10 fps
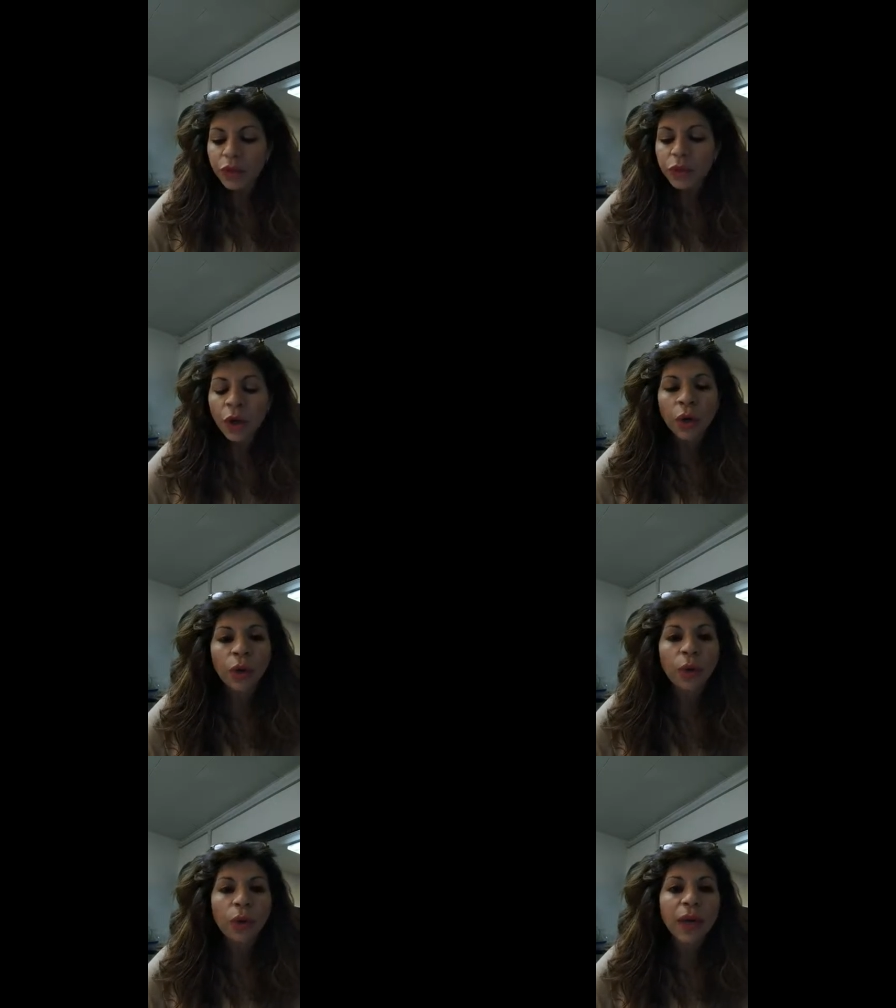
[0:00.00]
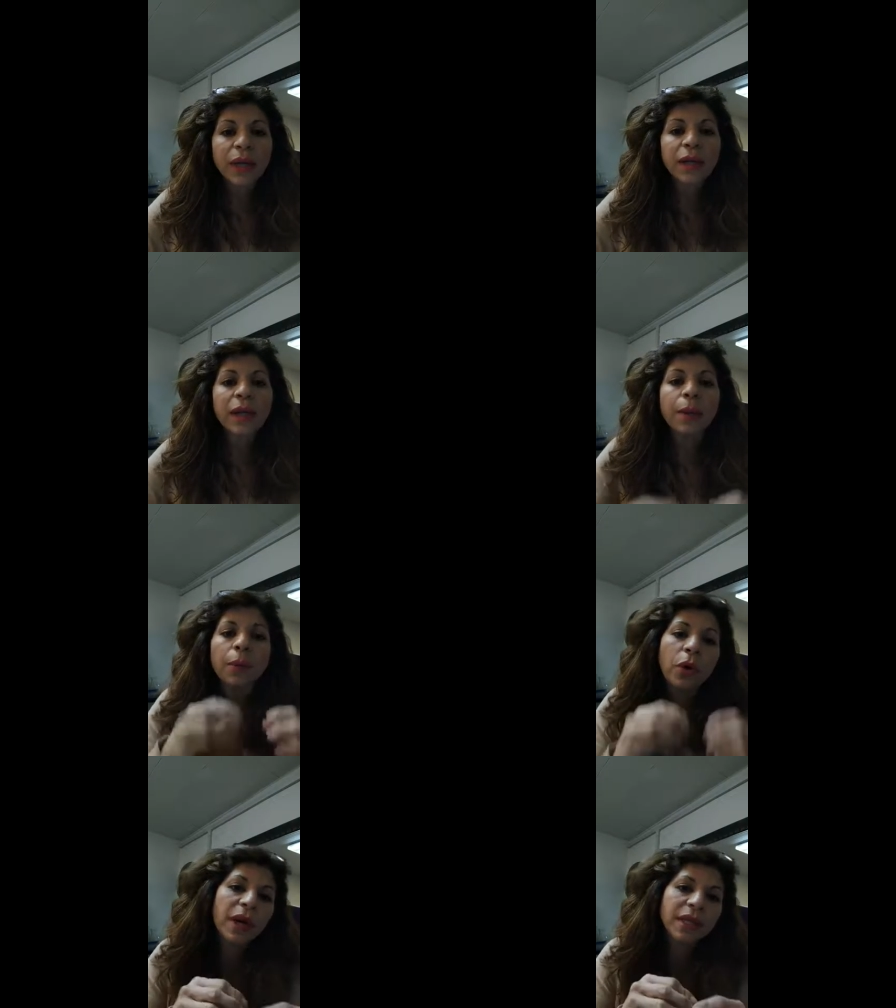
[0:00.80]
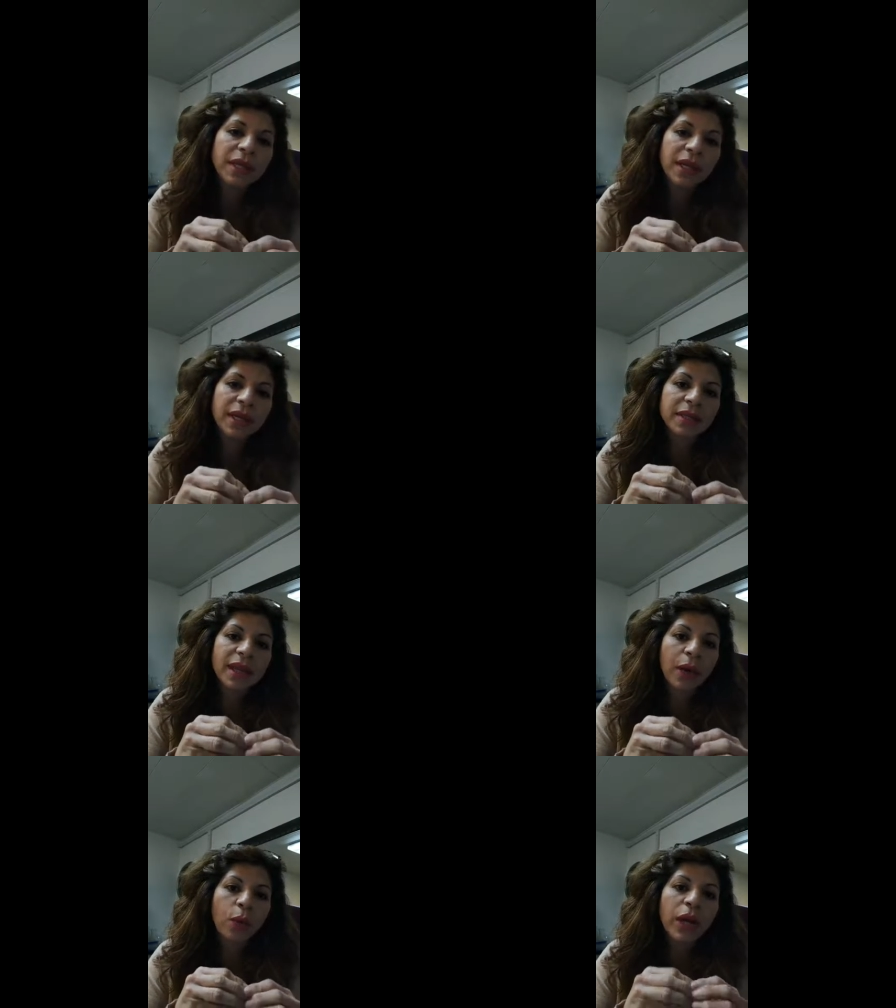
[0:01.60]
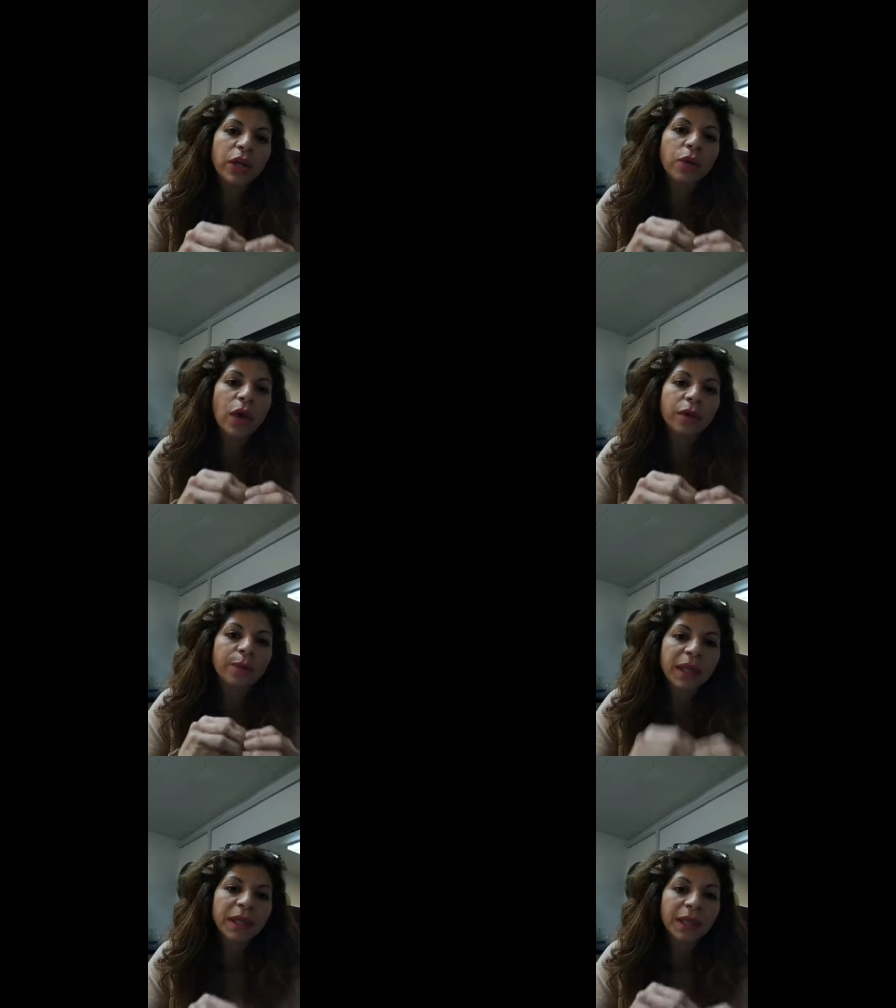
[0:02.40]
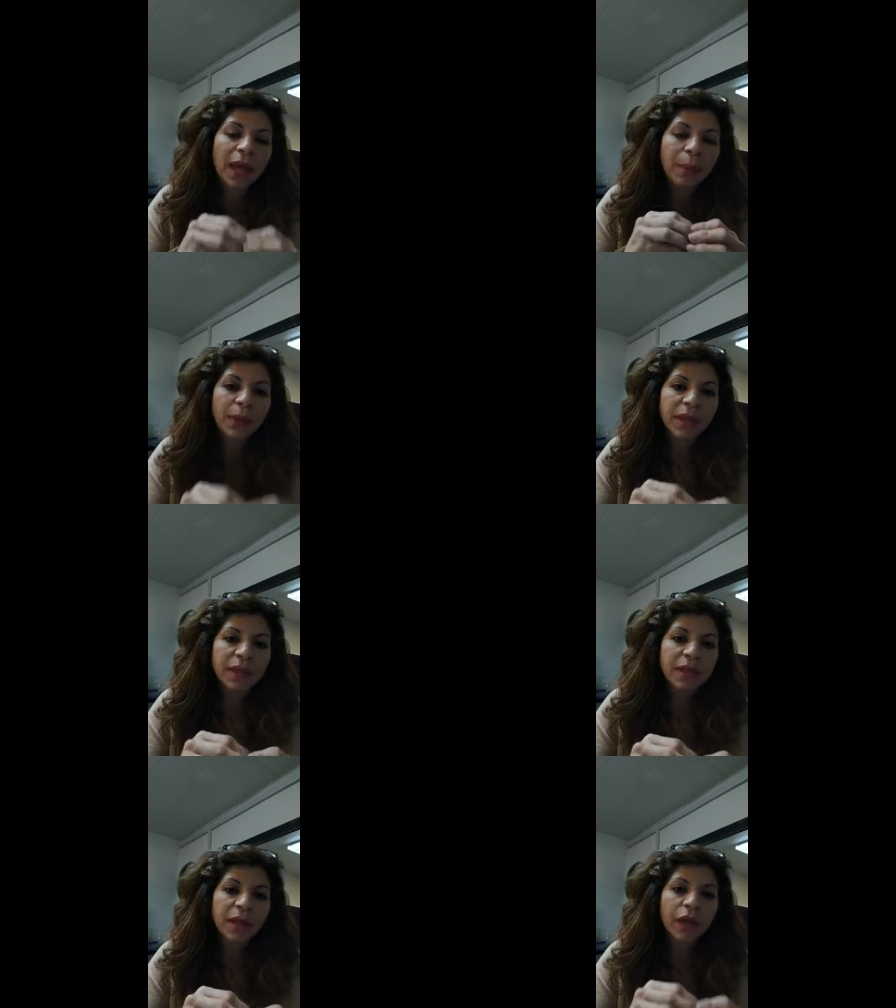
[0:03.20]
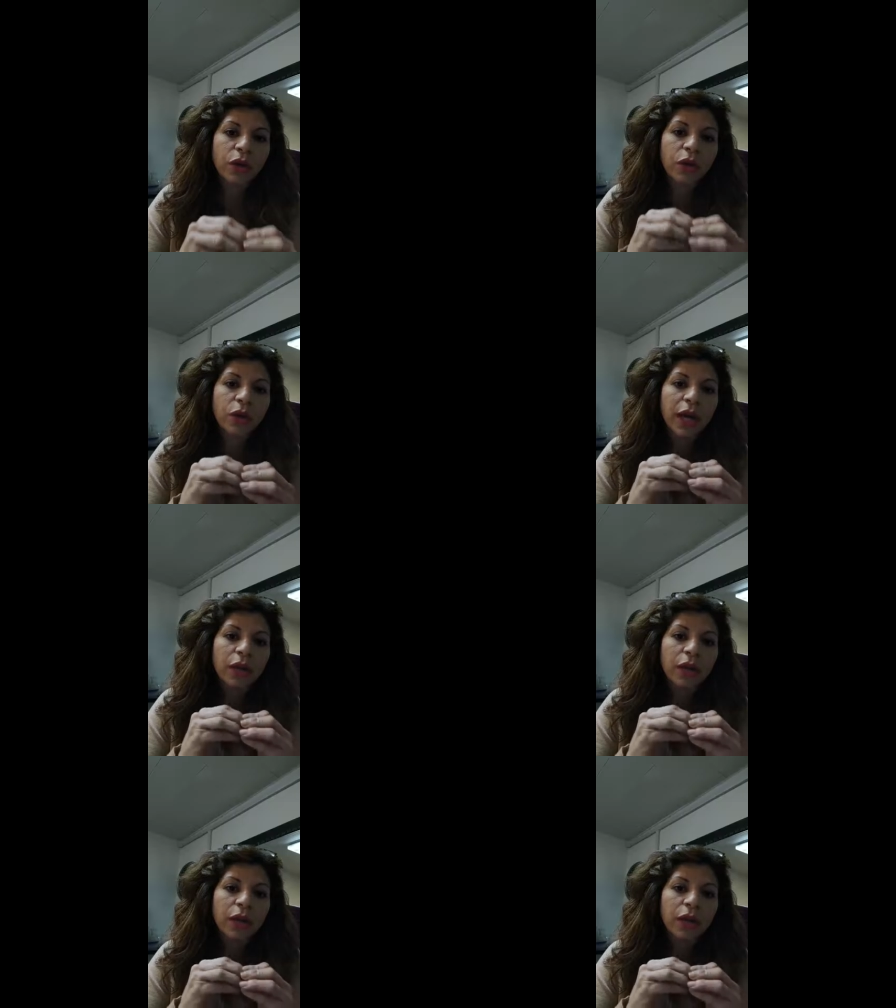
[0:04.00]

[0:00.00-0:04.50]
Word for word: so the importance is that when you are building that business and you're